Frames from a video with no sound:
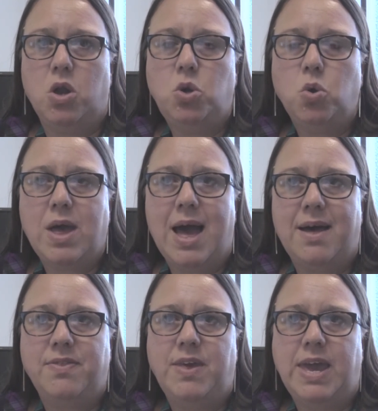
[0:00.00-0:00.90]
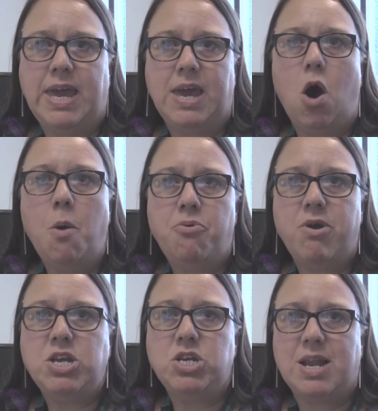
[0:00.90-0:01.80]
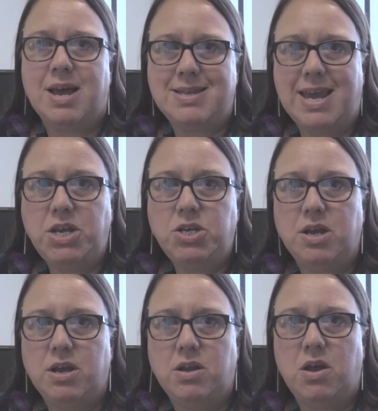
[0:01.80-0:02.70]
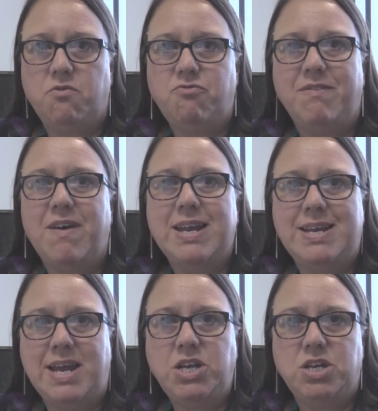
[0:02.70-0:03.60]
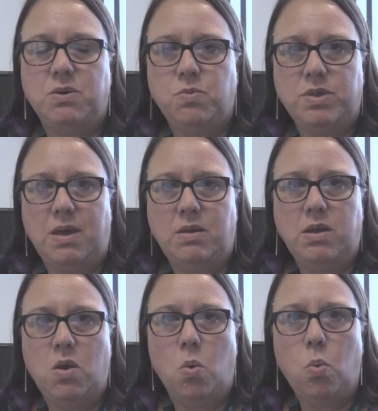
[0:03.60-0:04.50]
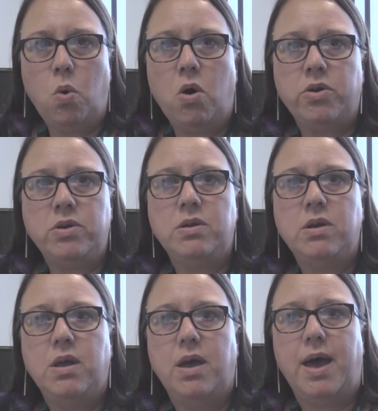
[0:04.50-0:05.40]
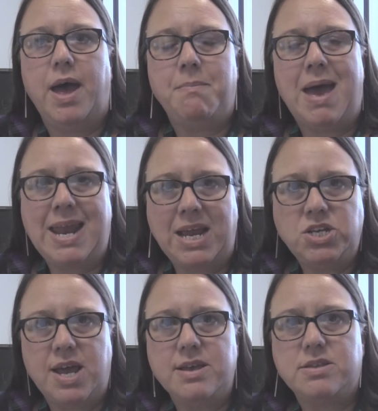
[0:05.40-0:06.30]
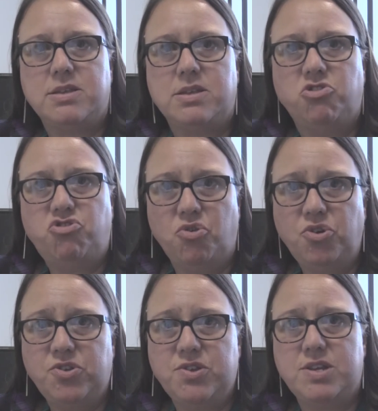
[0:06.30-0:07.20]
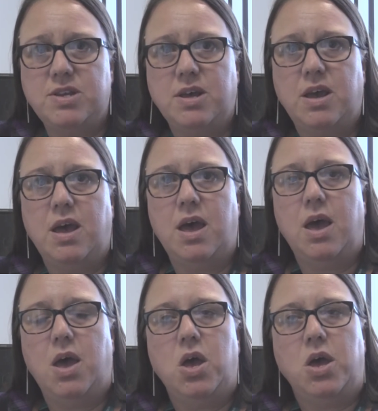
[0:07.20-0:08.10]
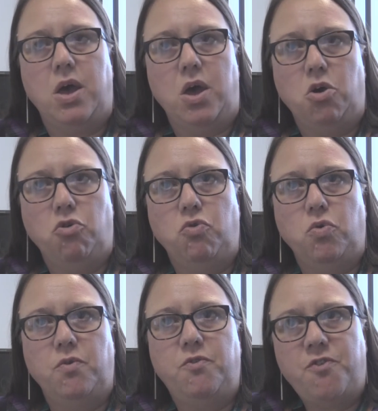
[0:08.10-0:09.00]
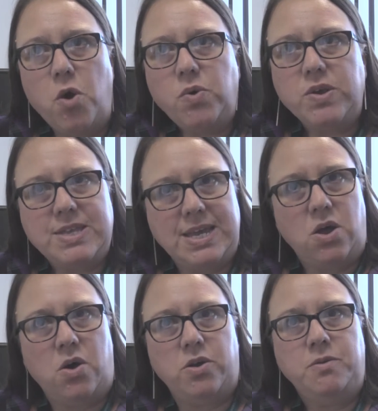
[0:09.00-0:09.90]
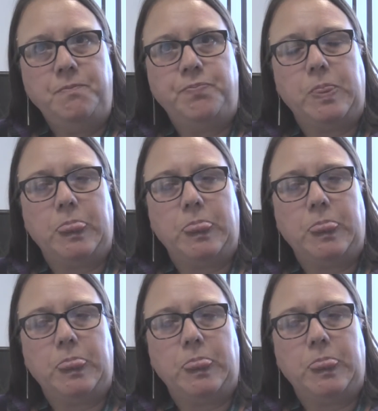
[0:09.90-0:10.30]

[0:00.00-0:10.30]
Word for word: look at the operationalisation of revalidation within one um, NHS trust, focusing on